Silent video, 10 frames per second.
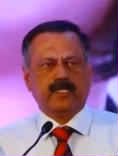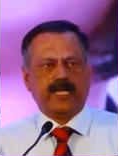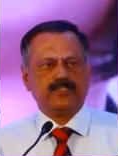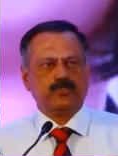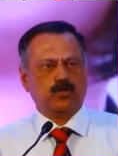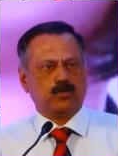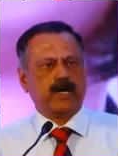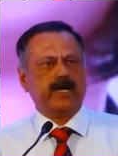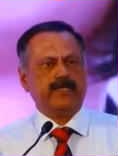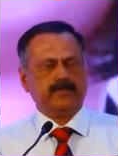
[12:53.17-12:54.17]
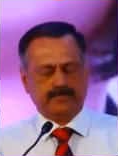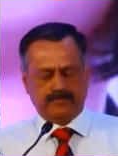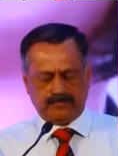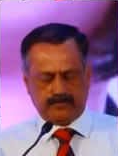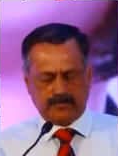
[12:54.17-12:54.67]
as you go by,
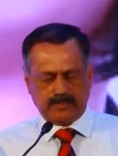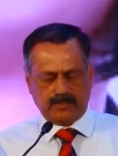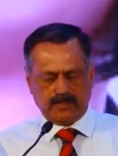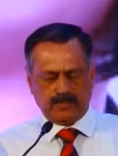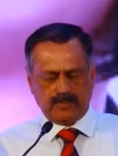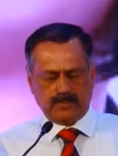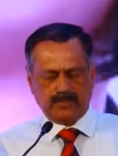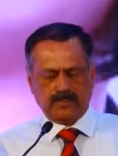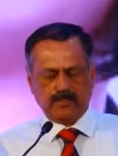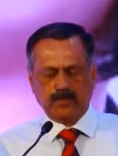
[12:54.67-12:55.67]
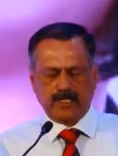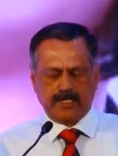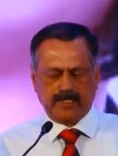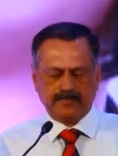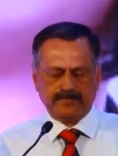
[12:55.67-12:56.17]
you will learn.